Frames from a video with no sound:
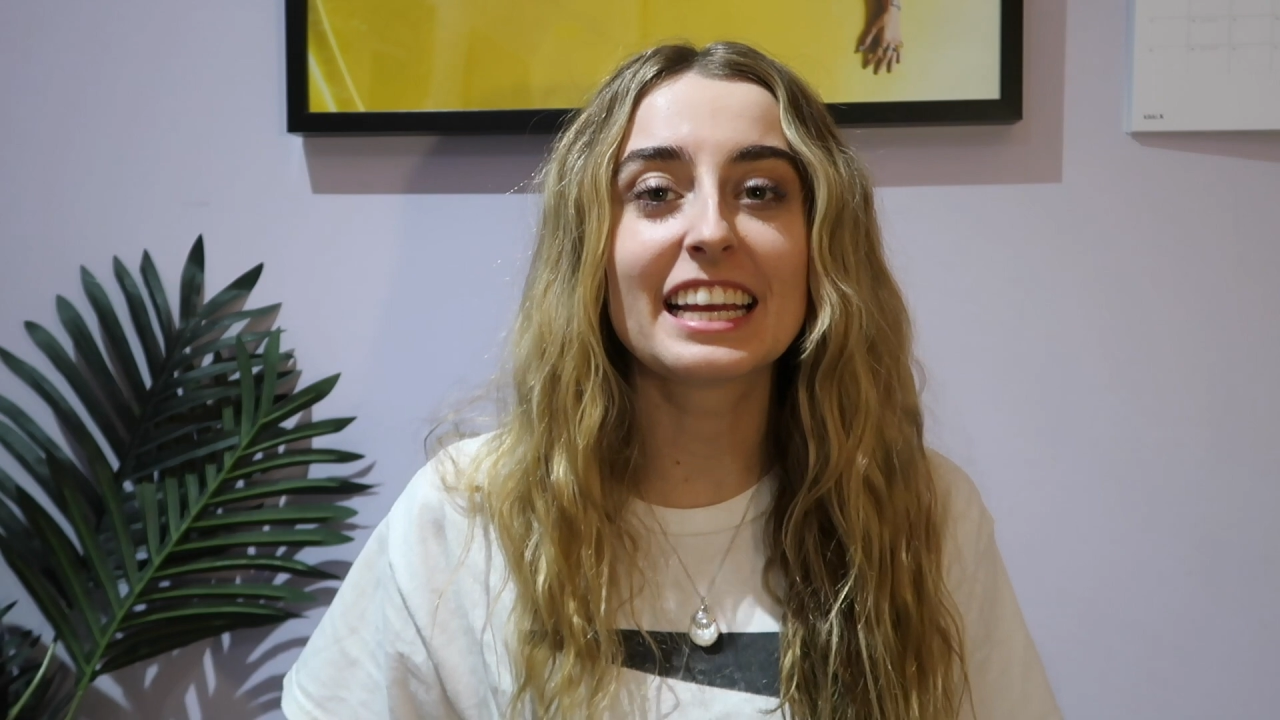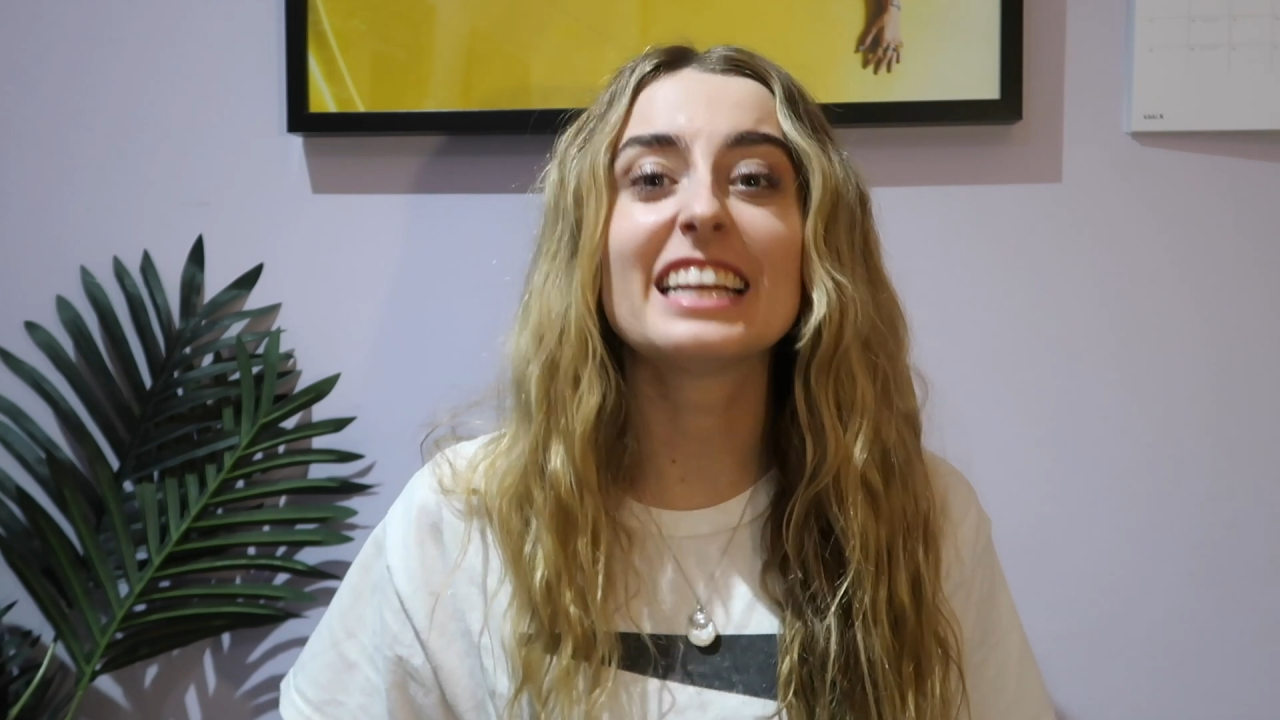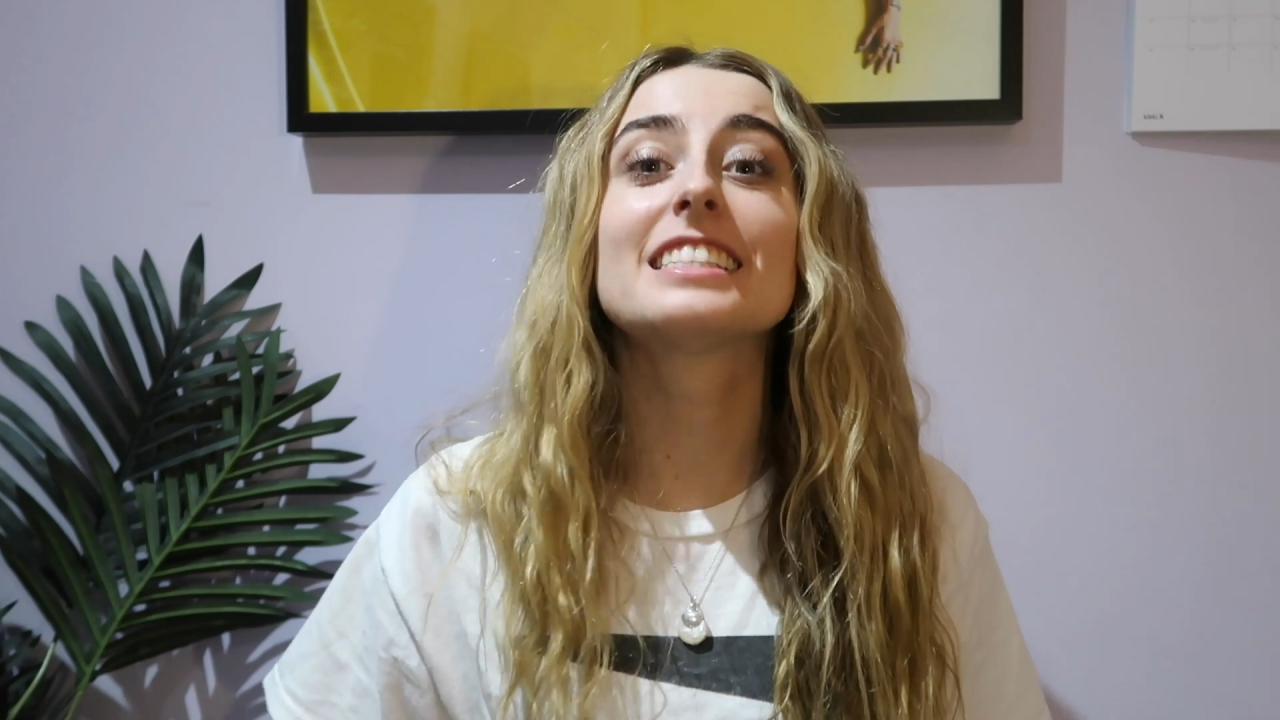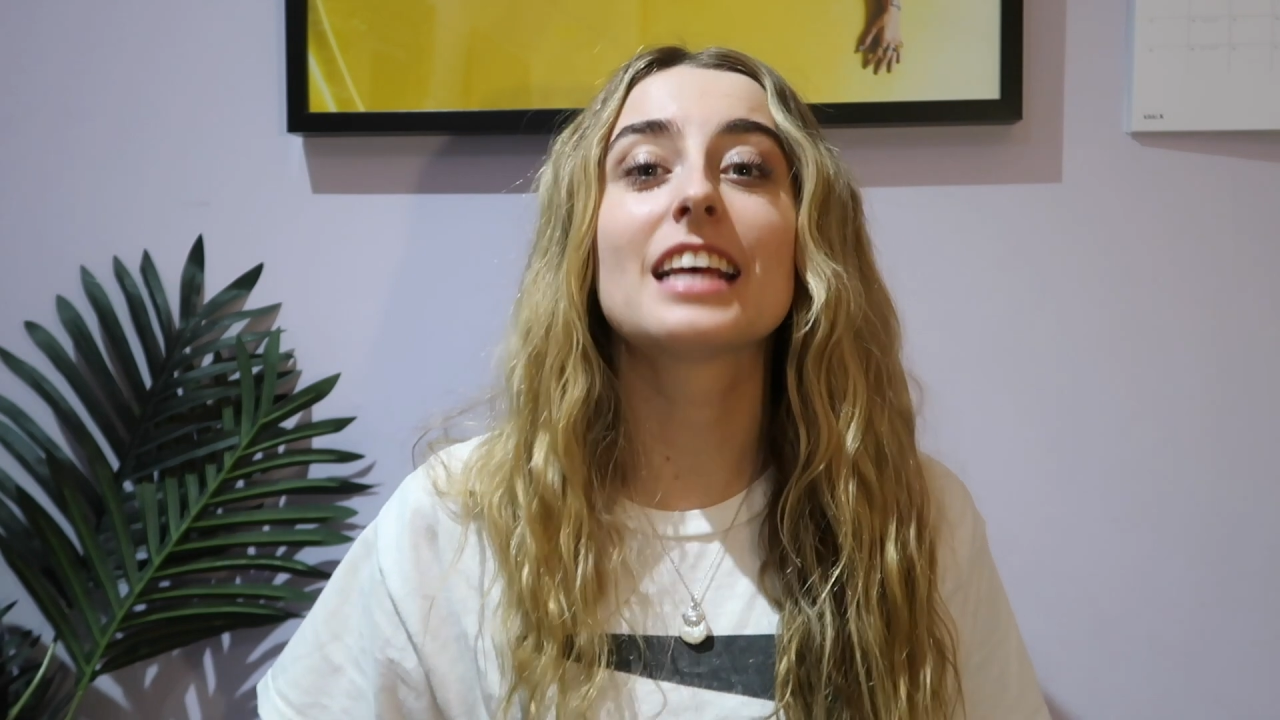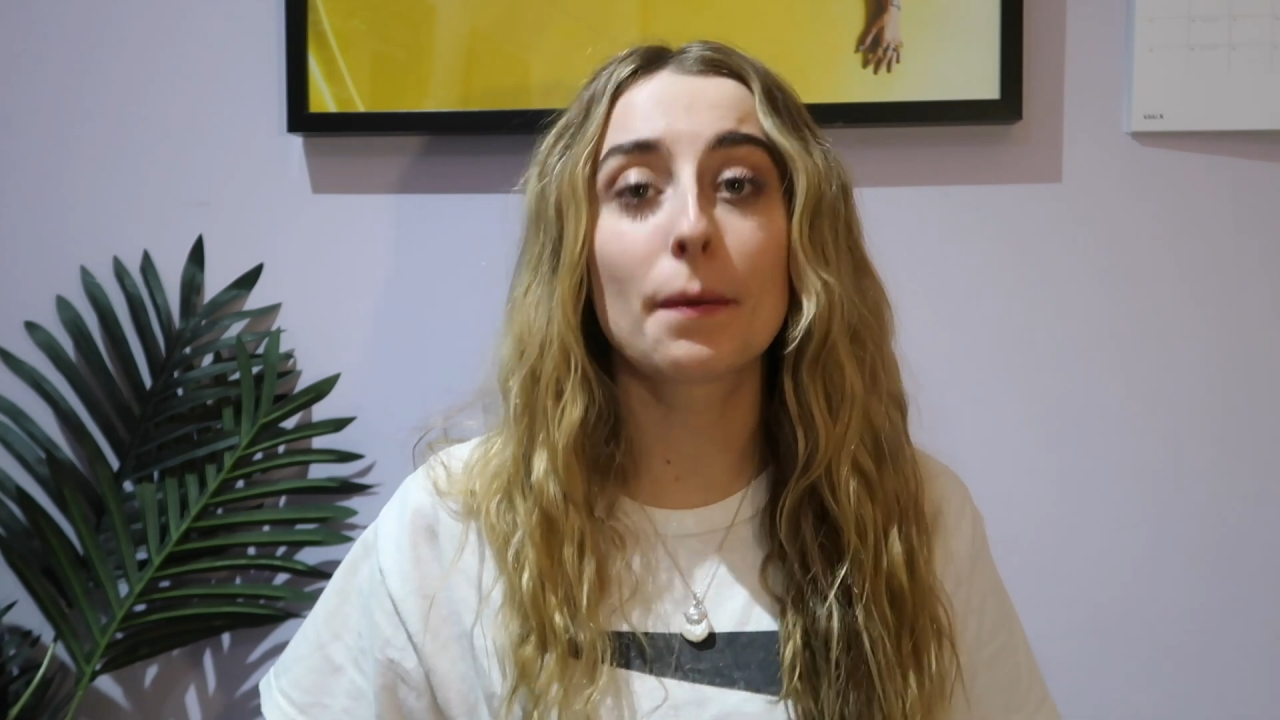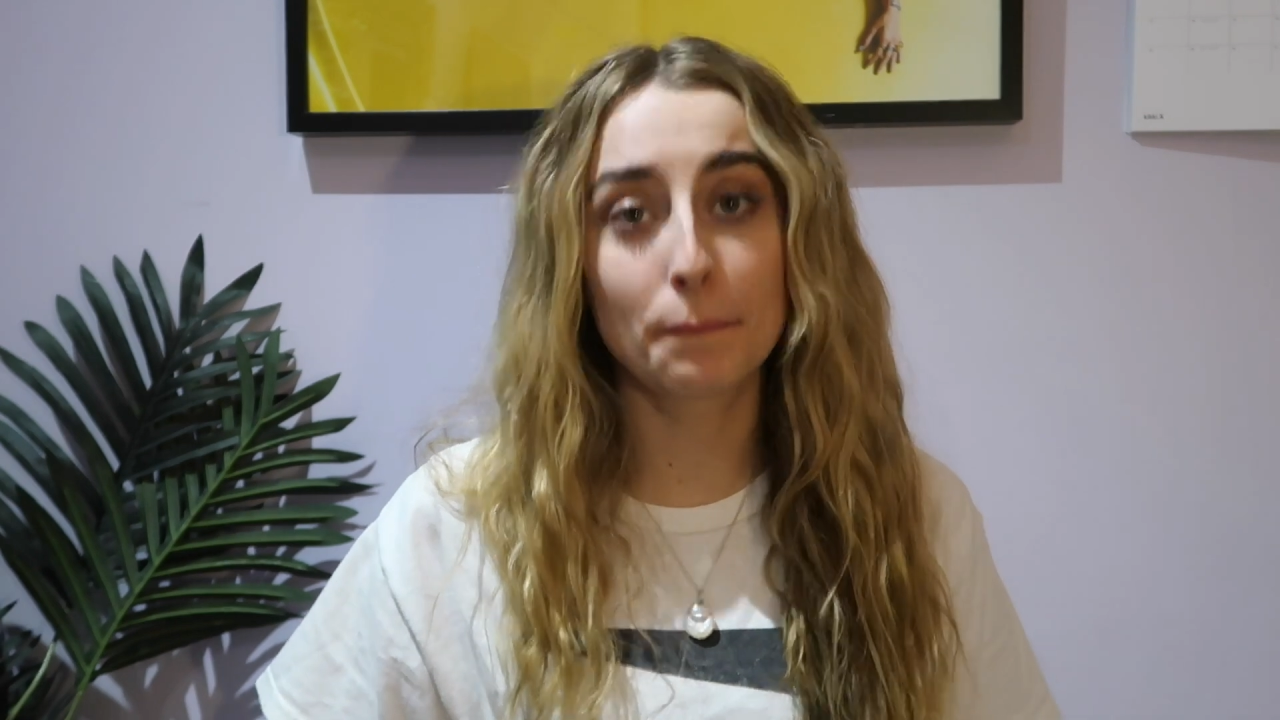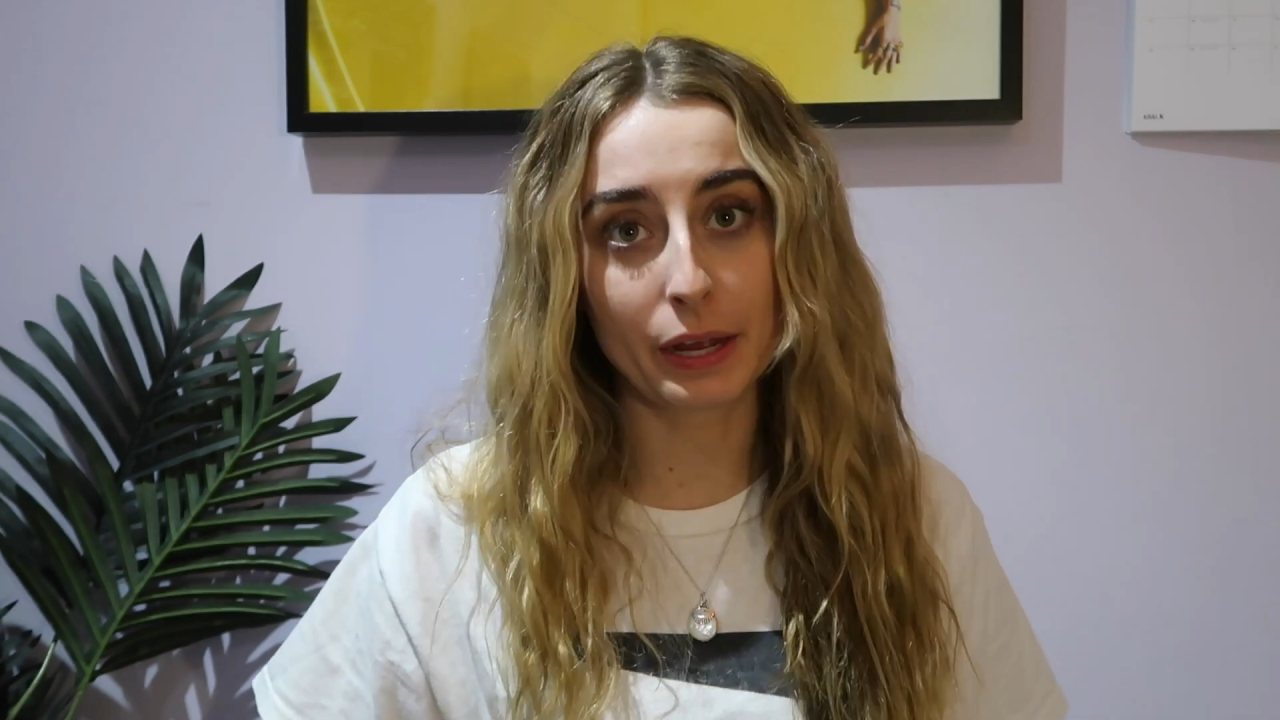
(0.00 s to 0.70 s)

is a